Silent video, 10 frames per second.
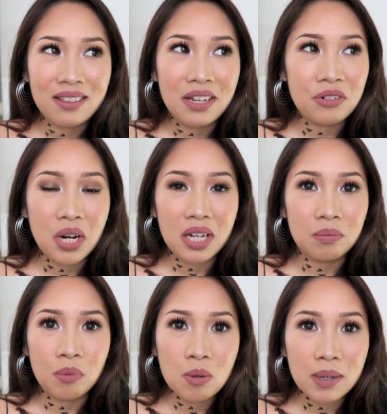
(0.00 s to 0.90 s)
they
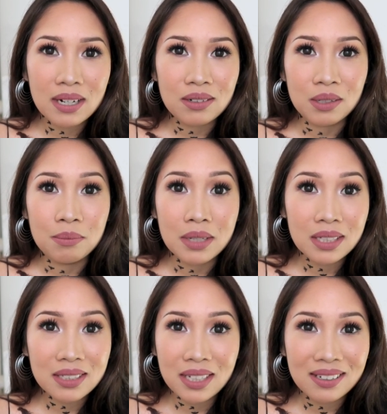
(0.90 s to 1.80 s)
drink boba or
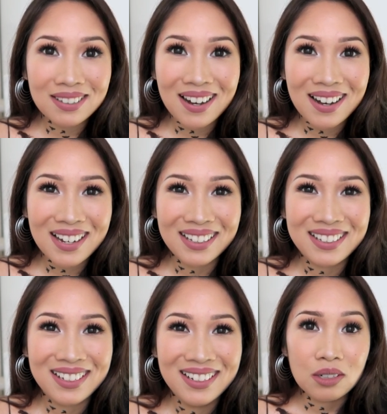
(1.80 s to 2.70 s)
milk tea a lot,
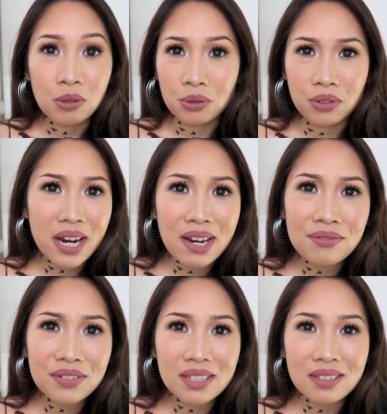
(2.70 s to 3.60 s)
go to
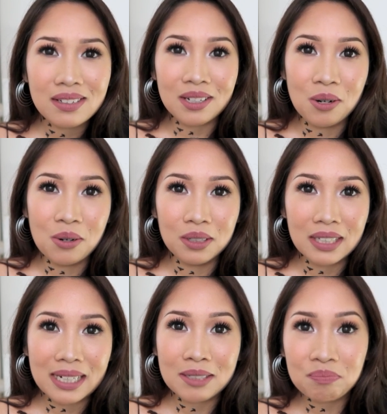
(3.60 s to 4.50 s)
raves, the
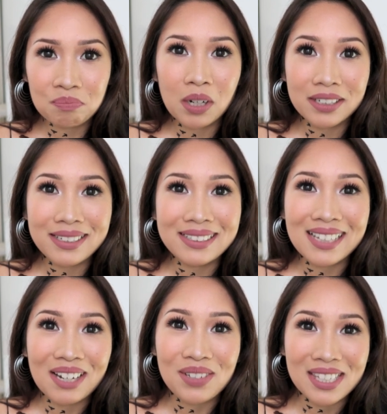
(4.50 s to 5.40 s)
whole like party
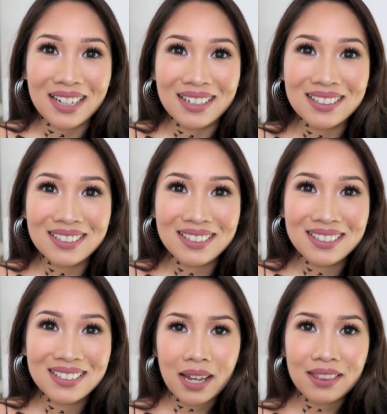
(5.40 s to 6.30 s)
lifestyle.
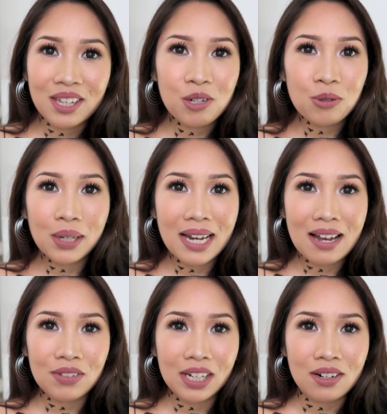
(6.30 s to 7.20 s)
And they usually
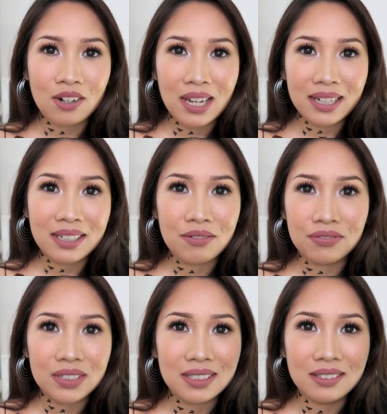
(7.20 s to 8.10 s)
have like a collective
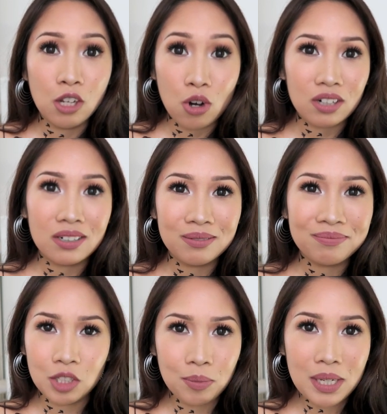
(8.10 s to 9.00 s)
look.
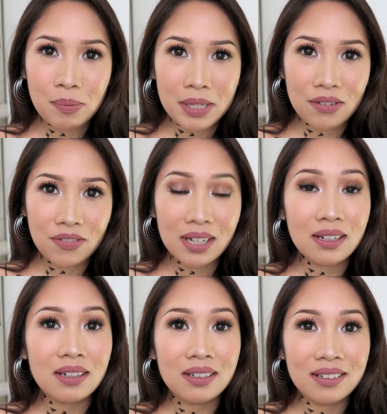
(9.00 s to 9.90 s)
To be specific,
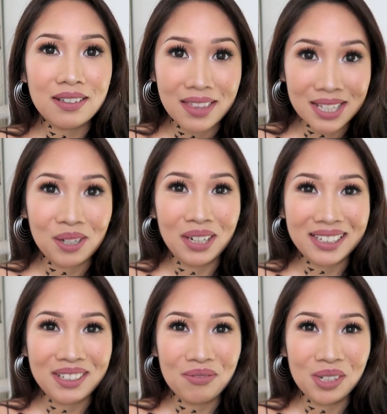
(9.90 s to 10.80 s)
this
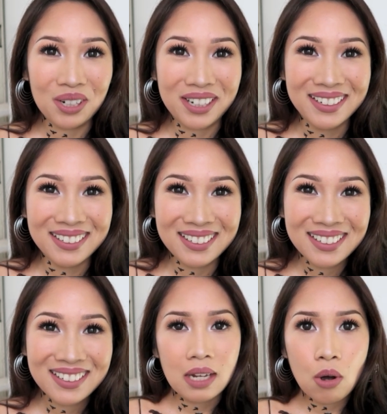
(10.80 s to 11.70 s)
collective look.
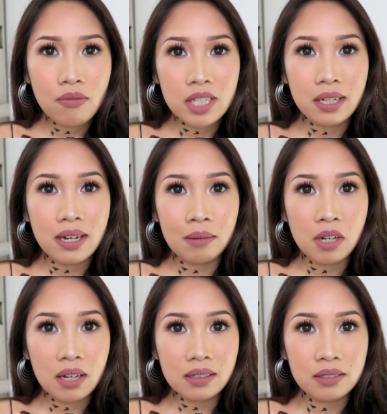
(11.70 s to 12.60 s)
Now obviously, I'm
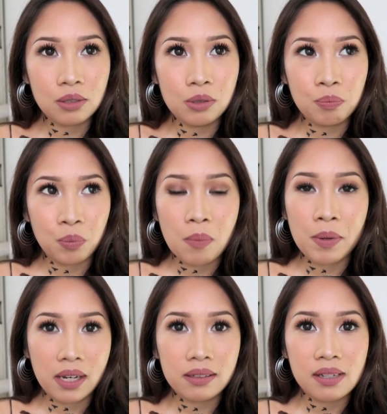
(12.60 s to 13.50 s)
not into
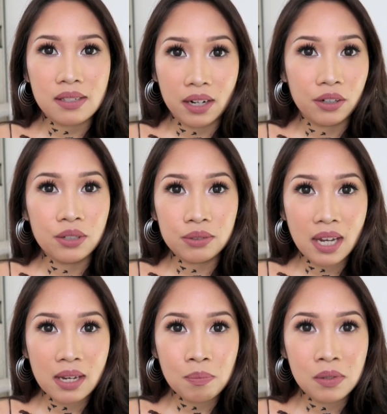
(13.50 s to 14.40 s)
propagating
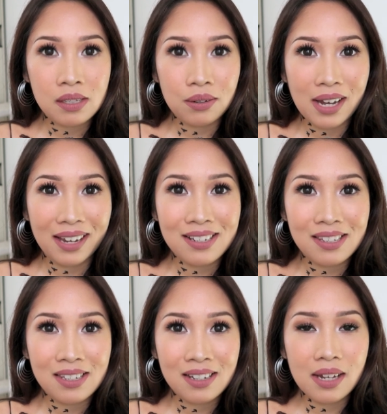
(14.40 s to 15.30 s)
stereotypes, you
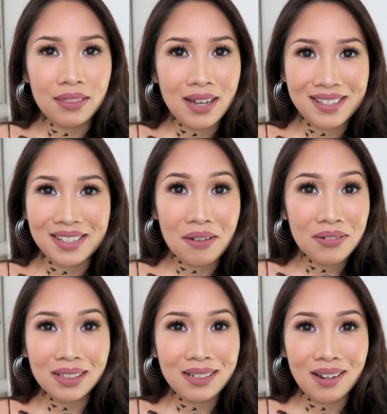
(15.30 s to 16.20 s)
guys. And that's
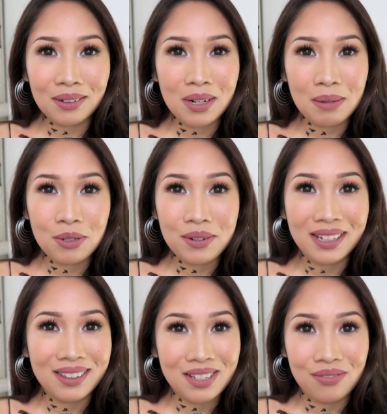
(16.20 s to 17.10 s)
definitely not what I'm
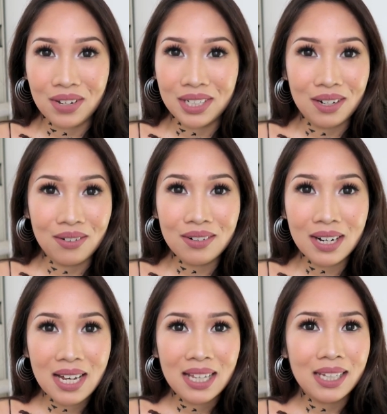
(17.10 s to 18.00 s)
doing in this
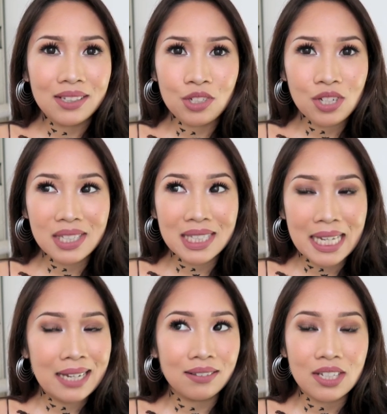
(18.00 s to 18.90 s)
video. Let's just
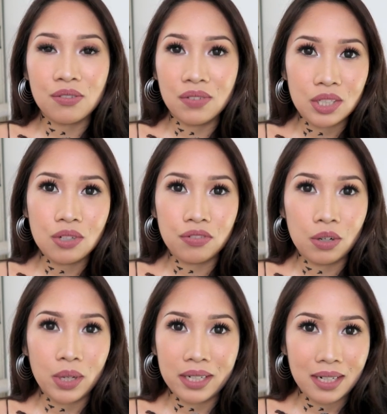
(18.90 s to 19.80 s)
take this video
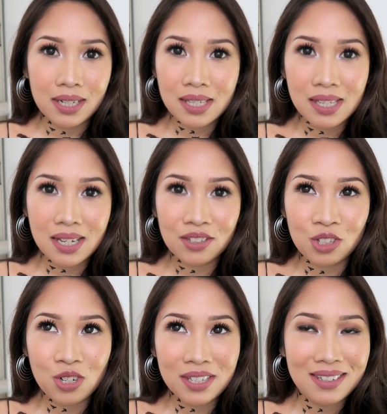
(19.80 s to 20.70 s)
for what it is.
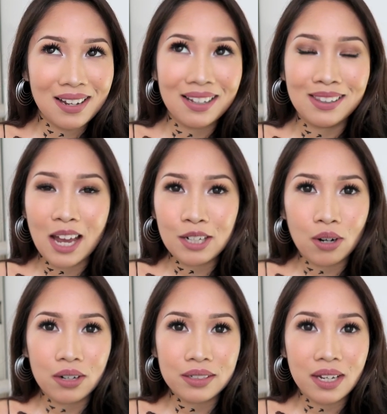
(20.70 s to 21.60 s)
It's just a
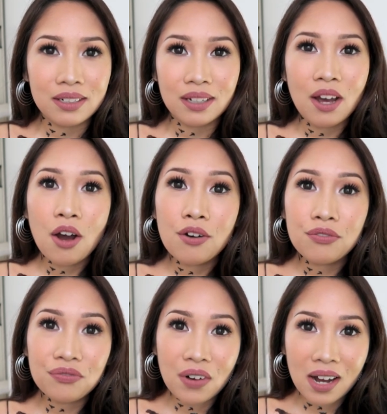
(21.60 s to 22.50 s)
lighthearted,
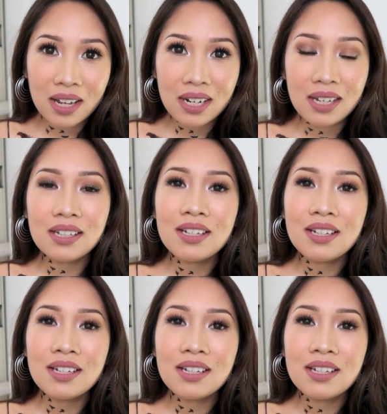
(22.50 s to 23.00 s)
fun,